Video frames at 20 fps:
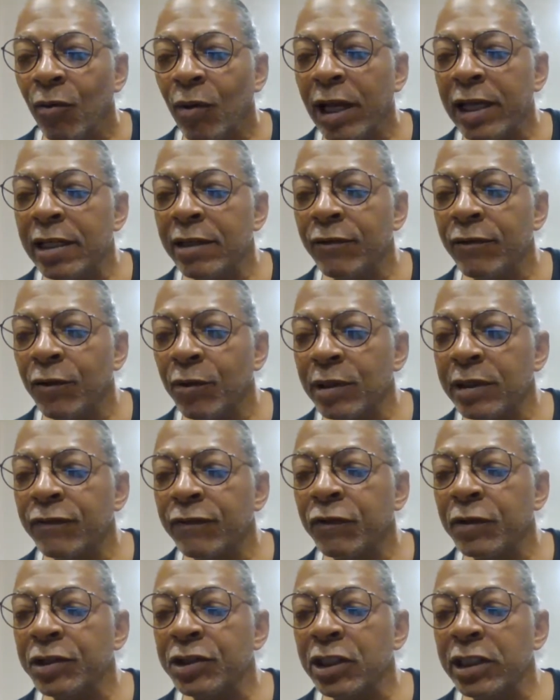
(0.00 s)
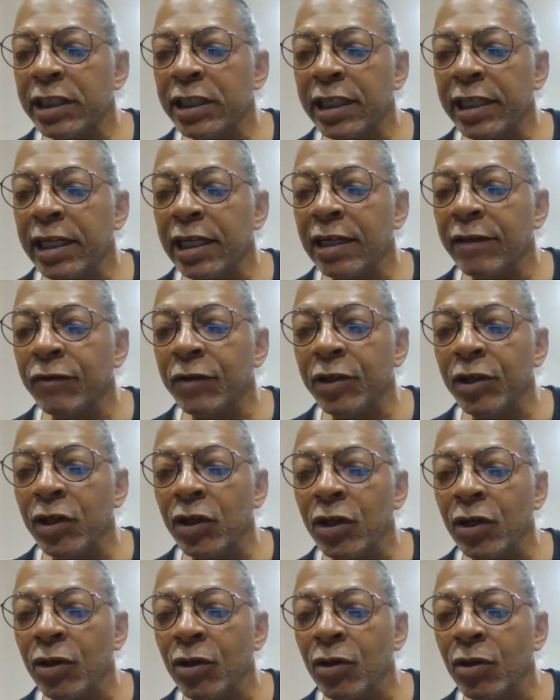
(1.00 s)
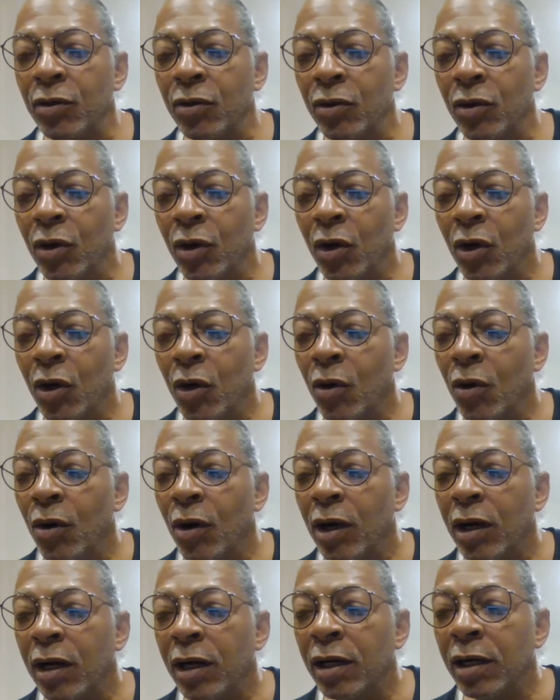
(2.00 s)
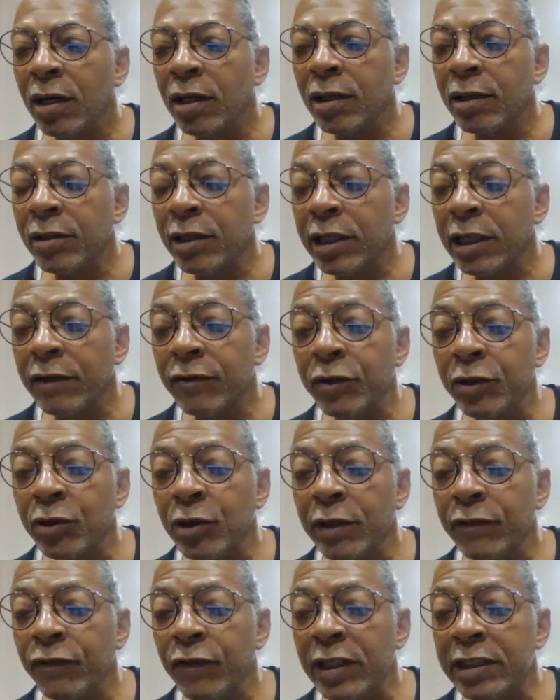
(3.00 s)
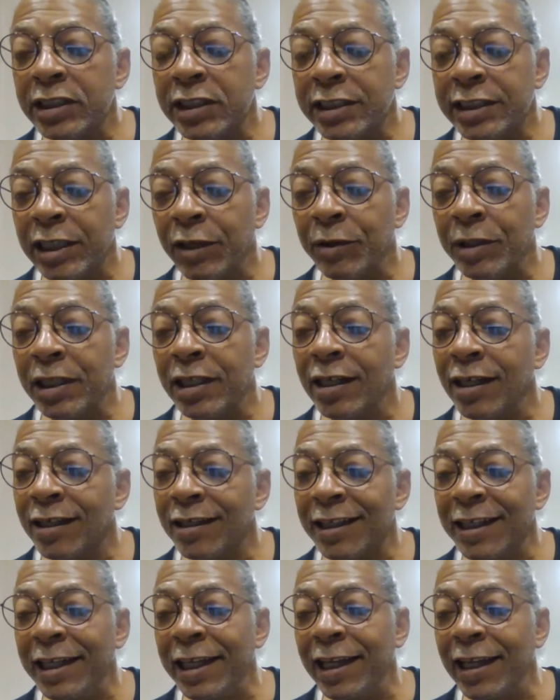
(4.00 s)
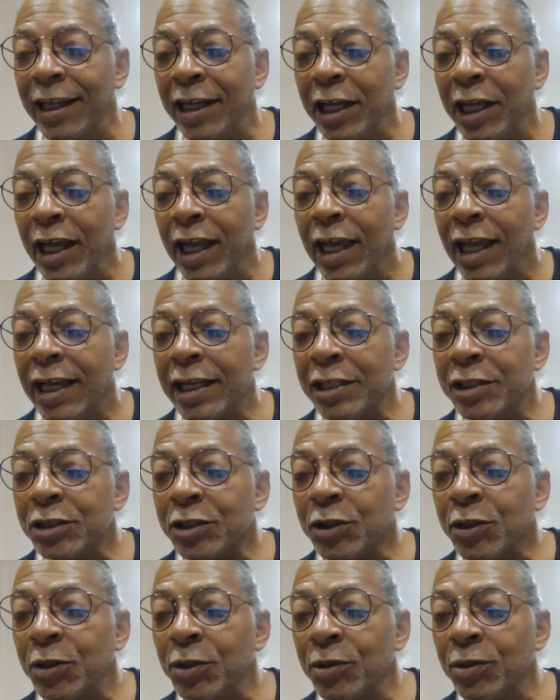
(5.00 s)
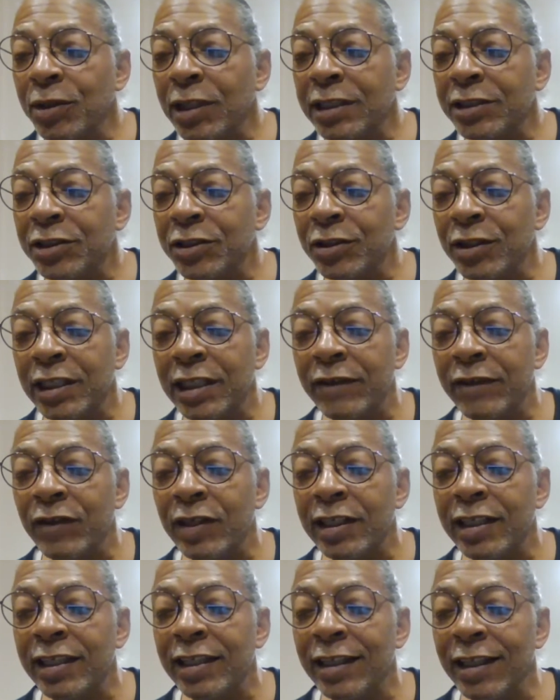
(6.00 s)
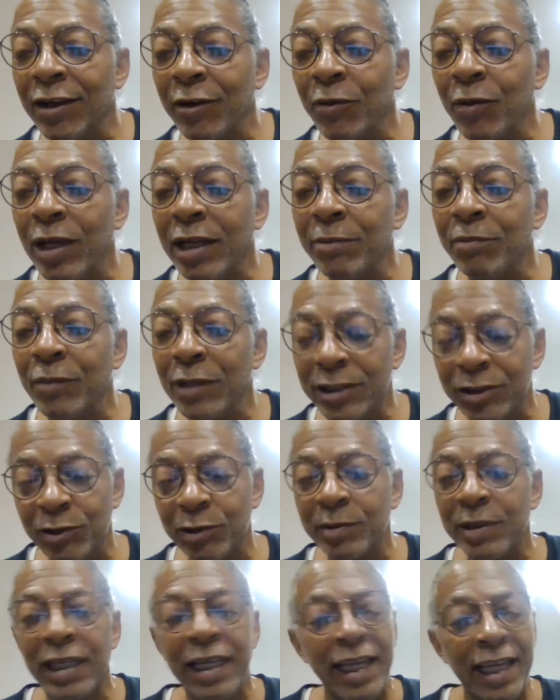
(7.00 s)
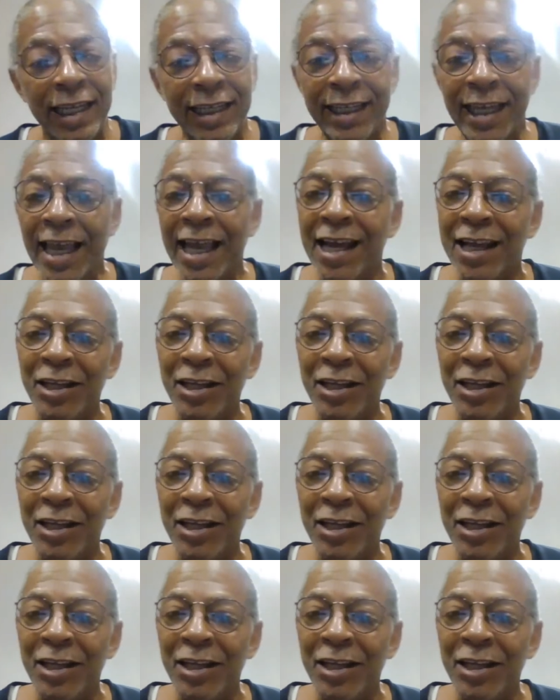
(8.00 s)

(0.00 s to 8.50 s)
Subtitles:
Right in Virginia, never knew a vegetarian honey, and it's cool that you give it away. Yeah,